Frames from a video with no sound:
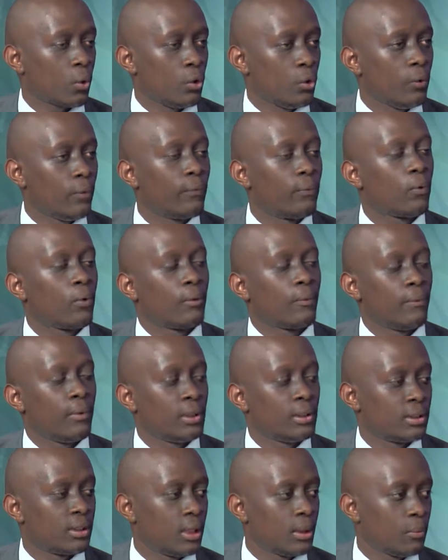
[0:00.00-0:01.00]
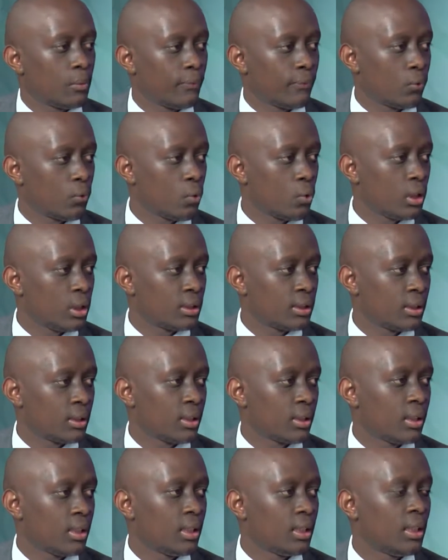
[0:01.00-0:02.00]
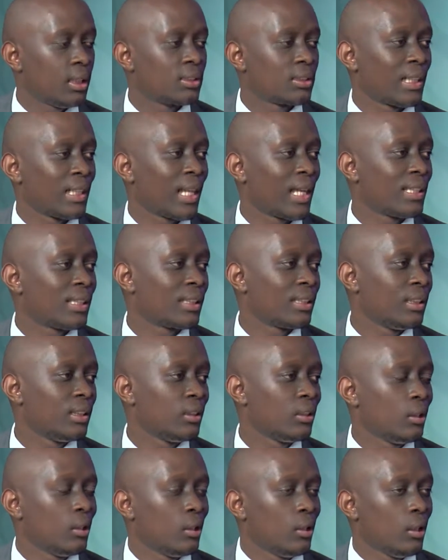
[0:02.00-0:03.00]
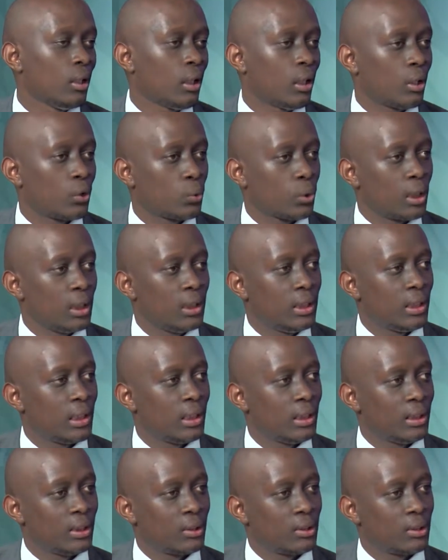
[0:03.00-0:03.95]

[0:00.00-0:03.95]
you've convinced them of quality, then it's likely uh, to ideally